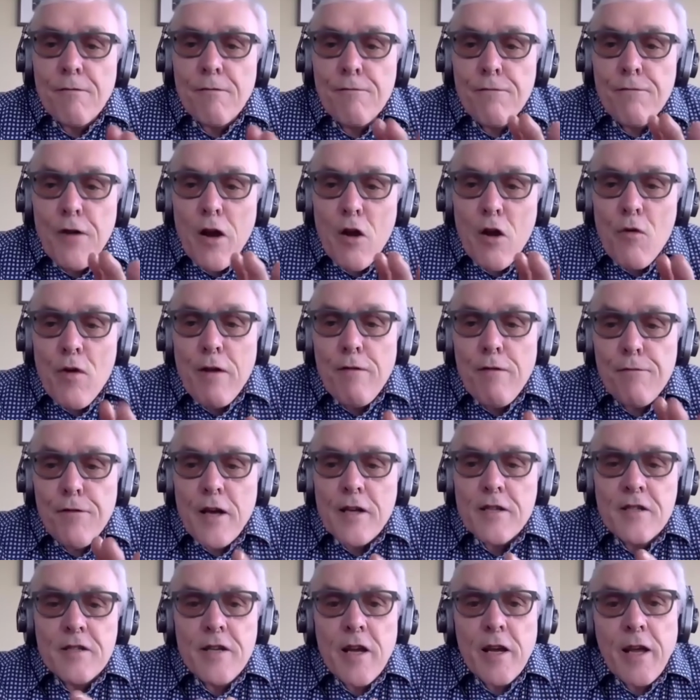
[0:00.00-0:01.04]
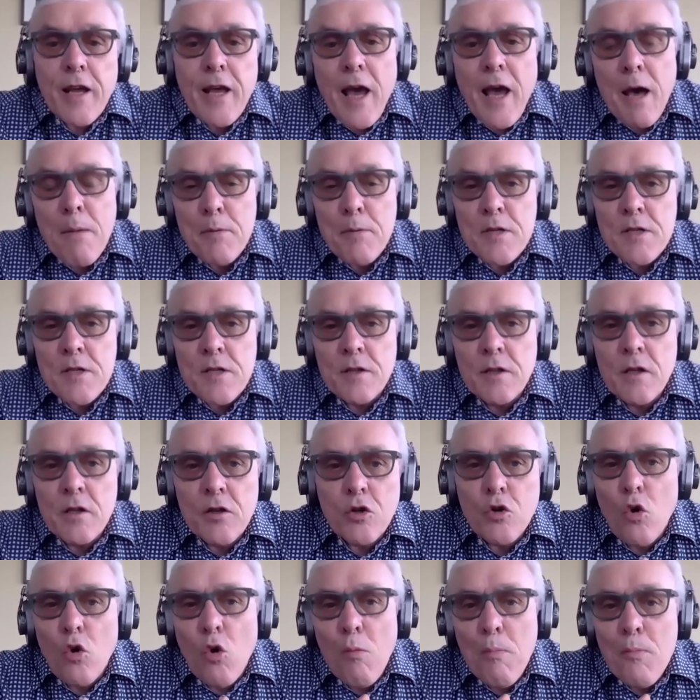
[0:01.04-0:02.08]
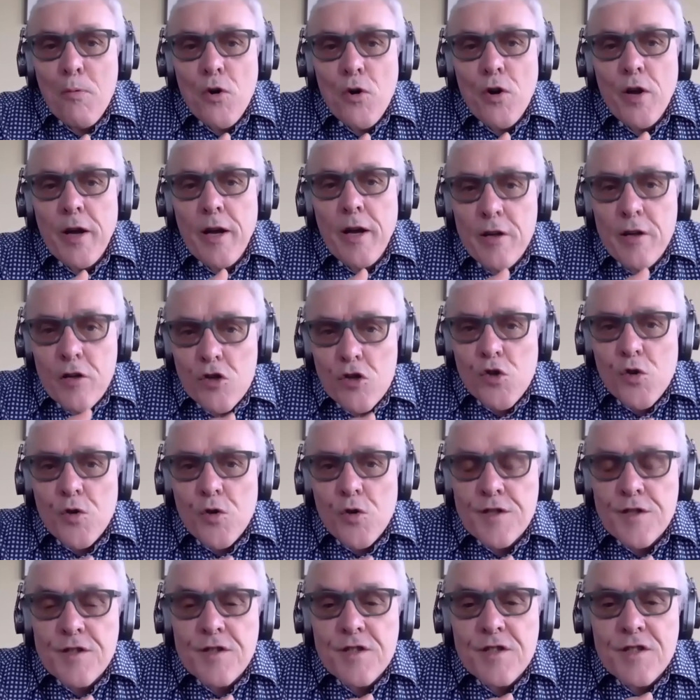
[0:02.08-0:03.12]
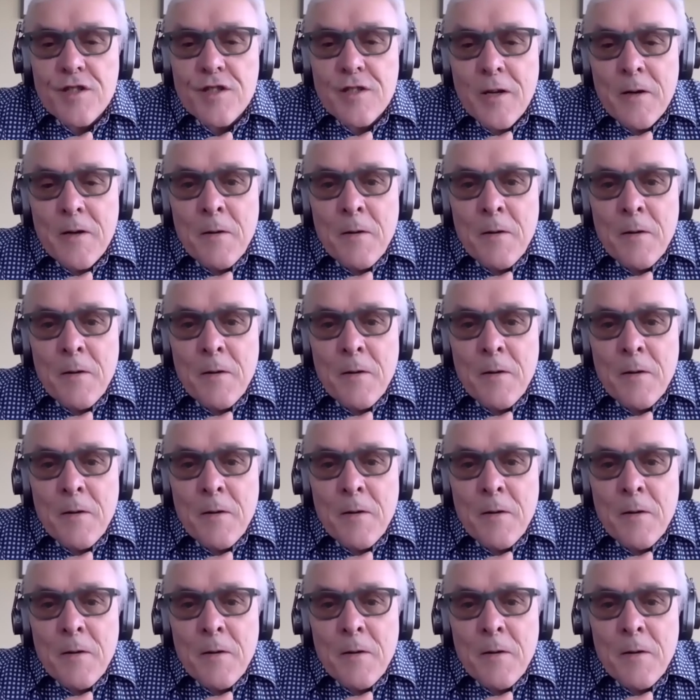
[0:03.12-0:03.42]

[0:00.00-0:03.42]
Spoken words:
very vested capital and corporate interests,